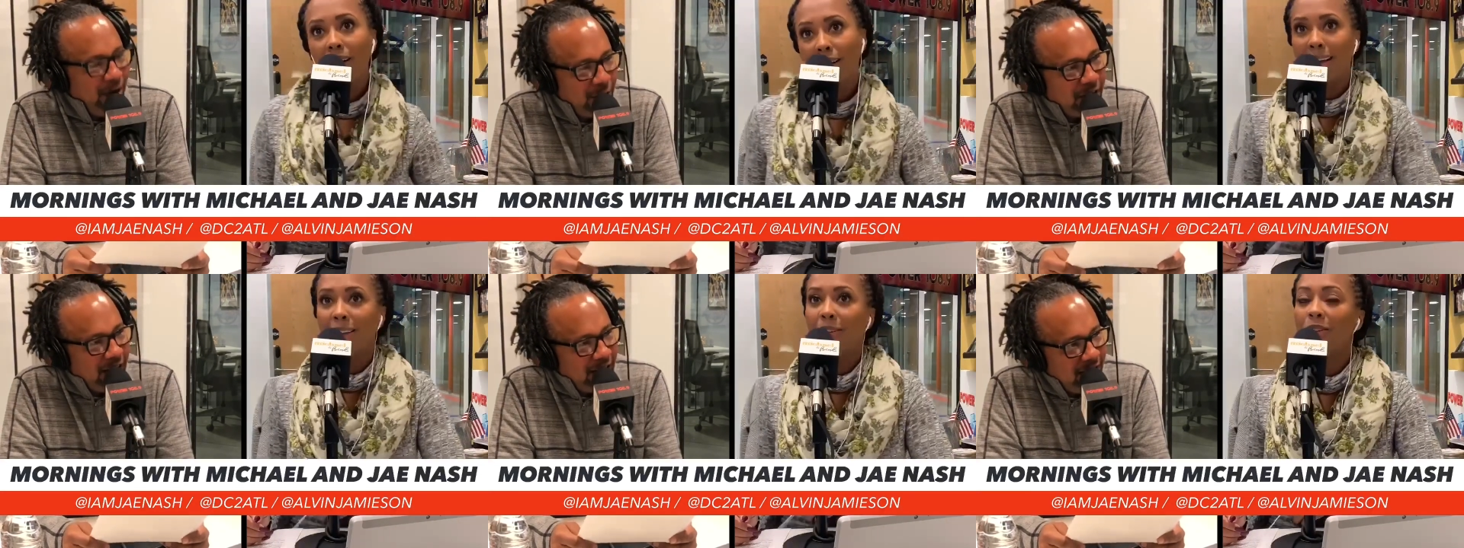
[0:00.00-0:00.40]

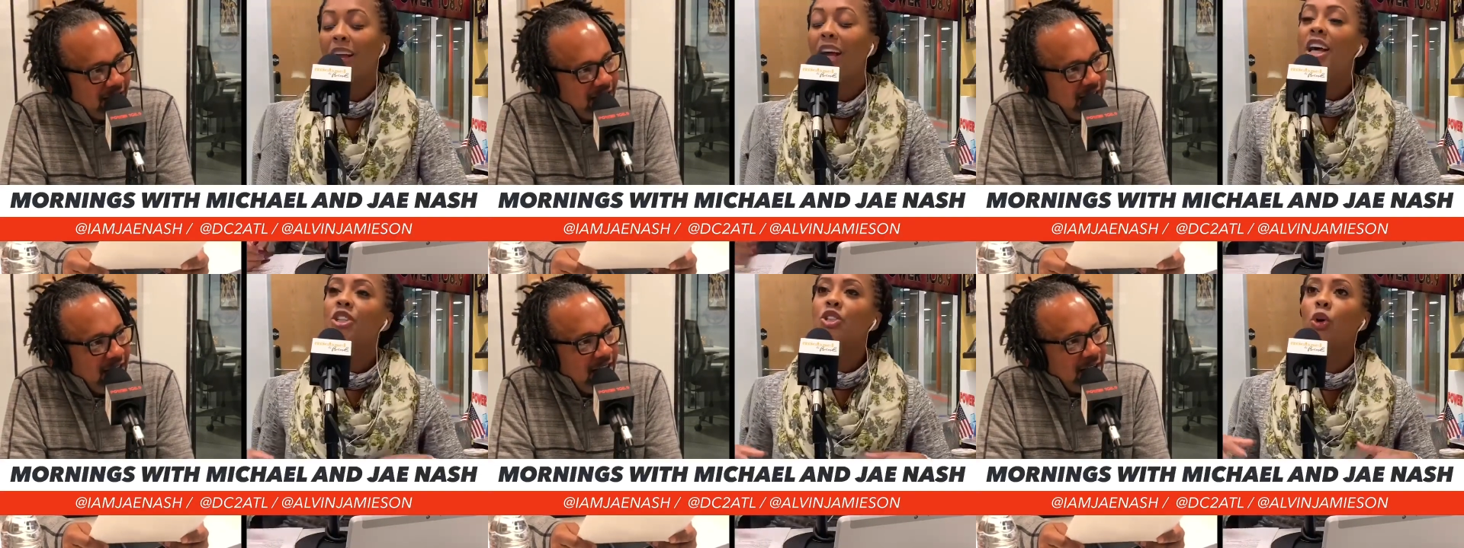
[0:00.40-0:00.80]
Speaker 1: okay,
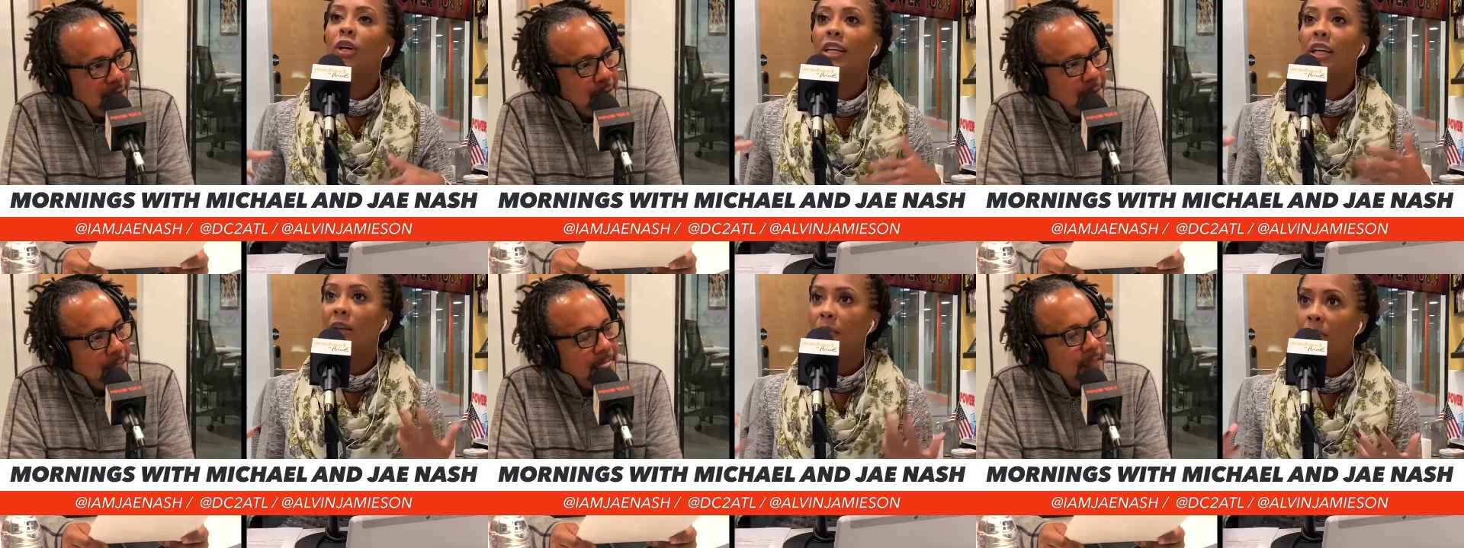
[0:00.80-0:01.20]
so it,
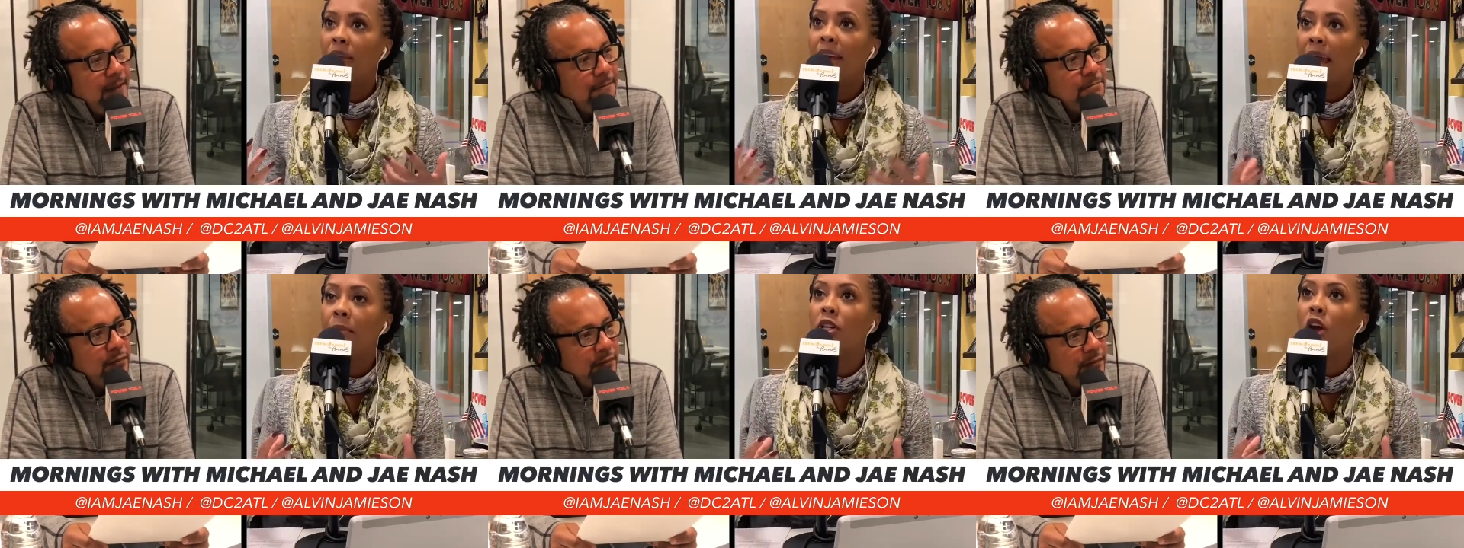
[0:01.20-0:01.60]
it, became
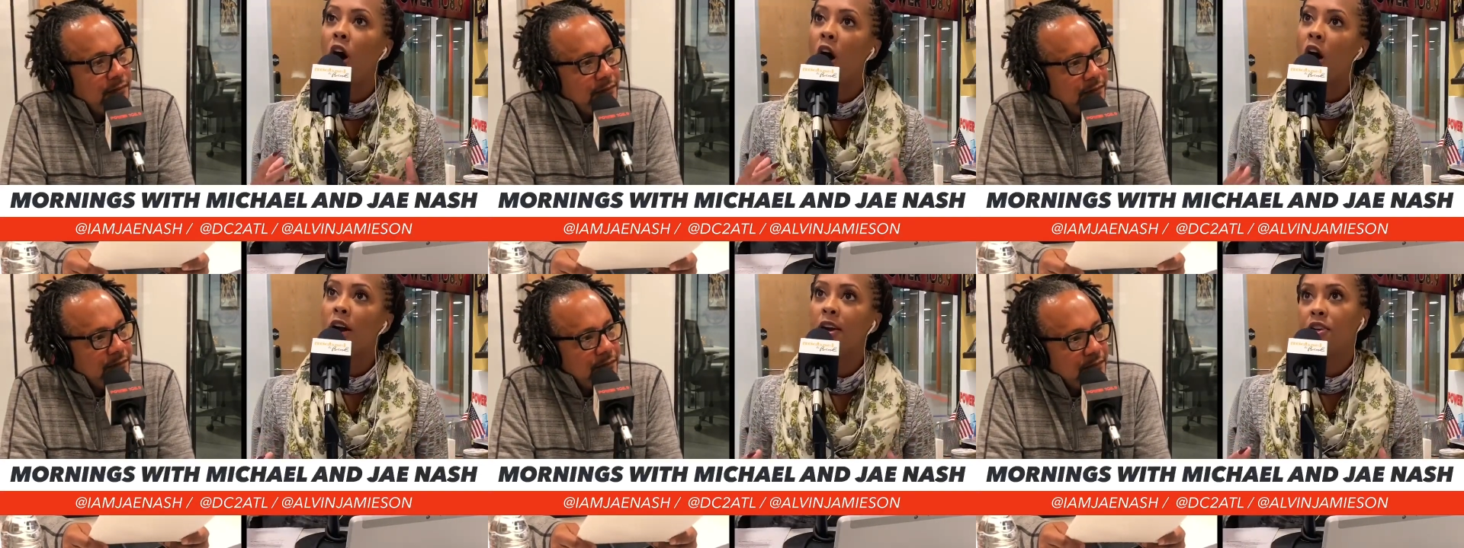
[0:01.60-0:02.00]
an
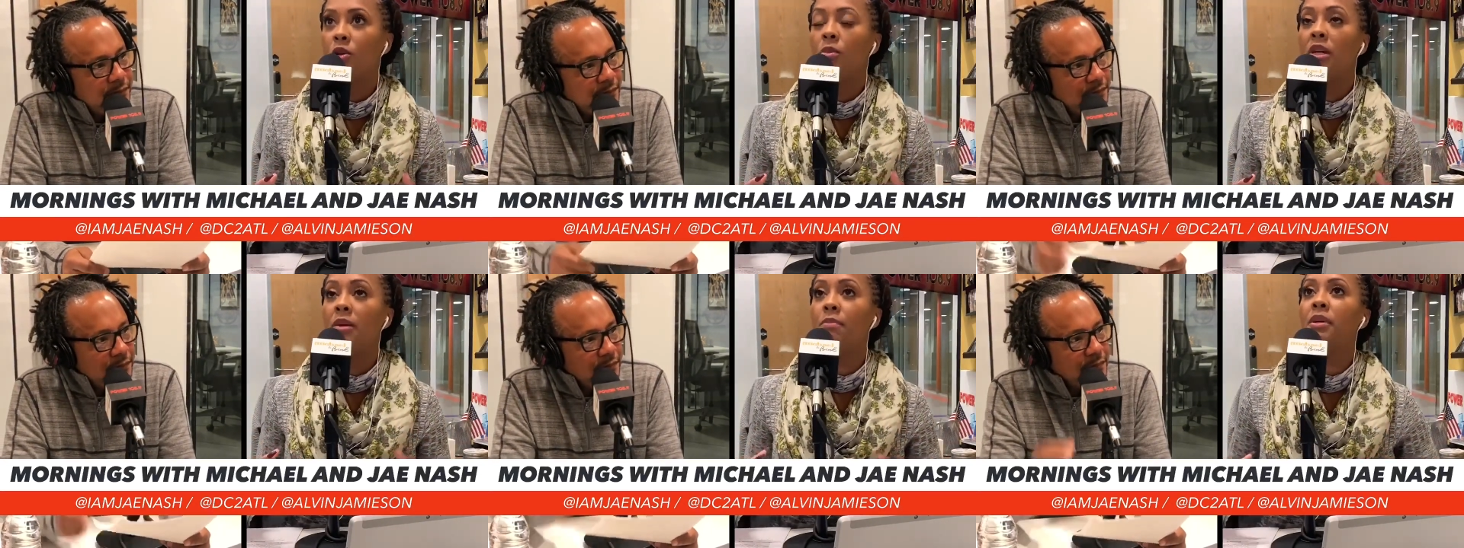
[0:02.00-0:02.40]
argument
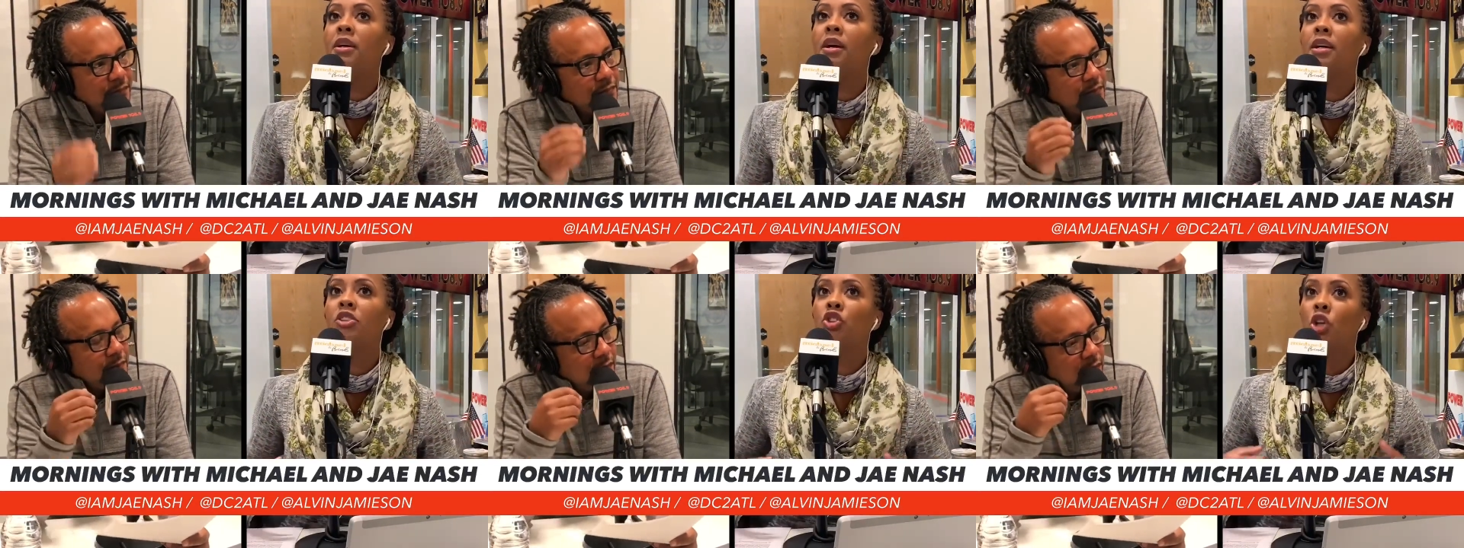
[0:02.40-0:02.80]

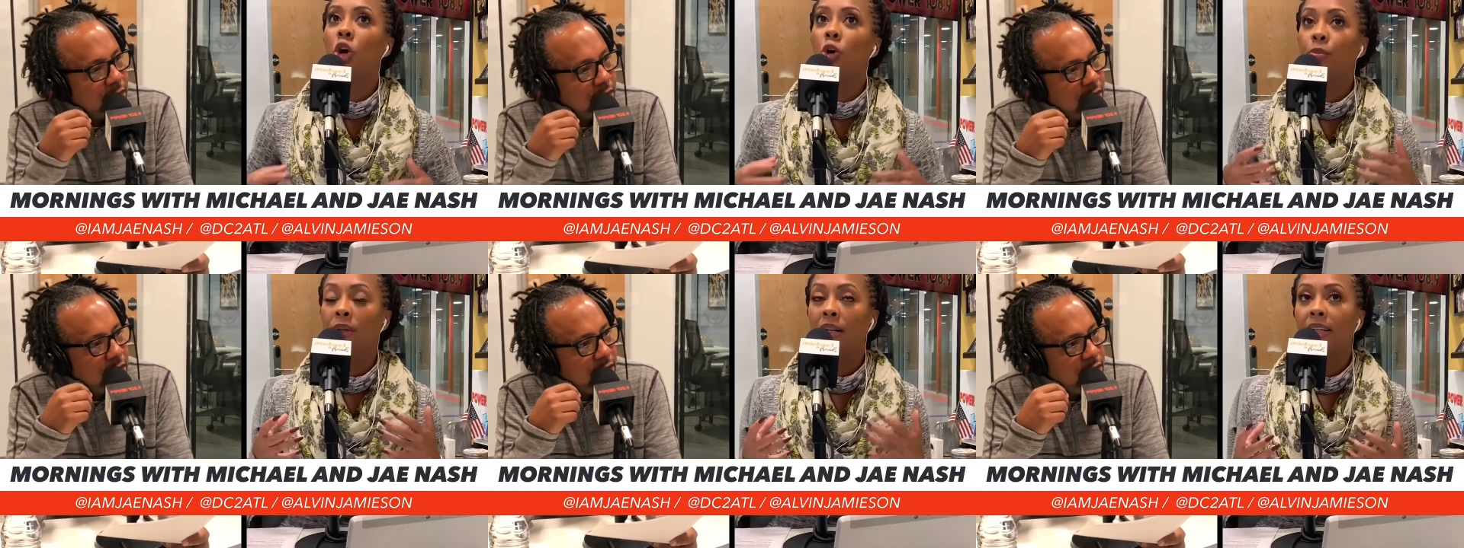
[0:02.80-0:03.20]
because Joe
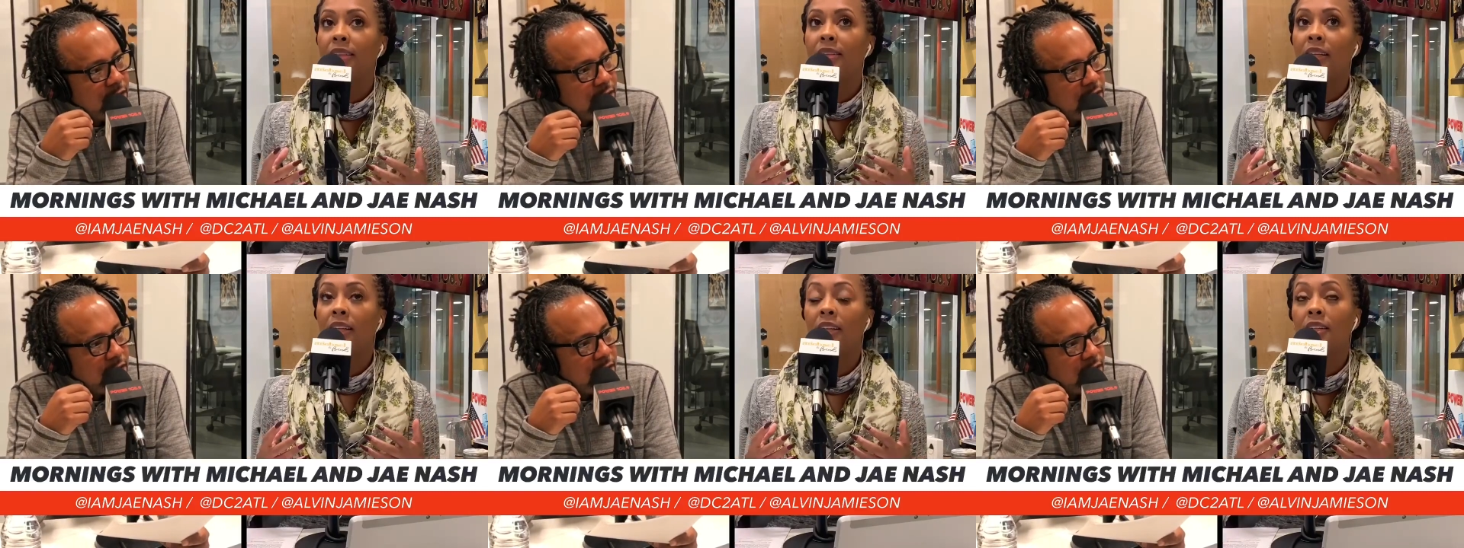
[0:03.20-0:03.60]
Budden
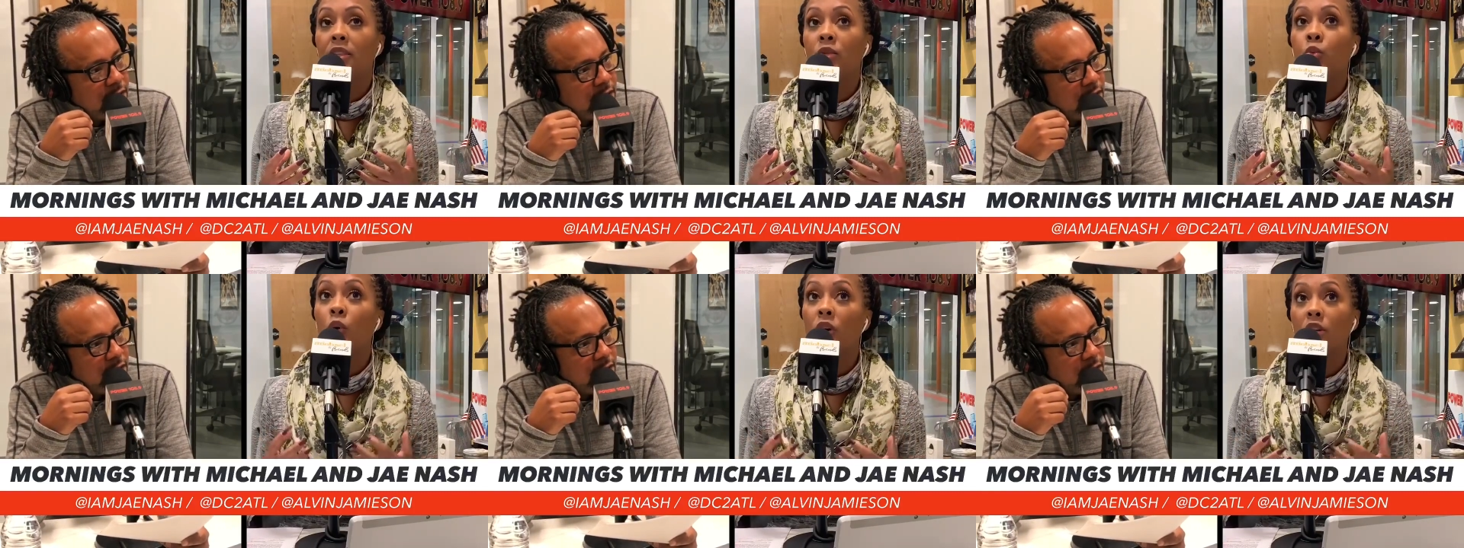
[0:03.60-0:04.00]
is one of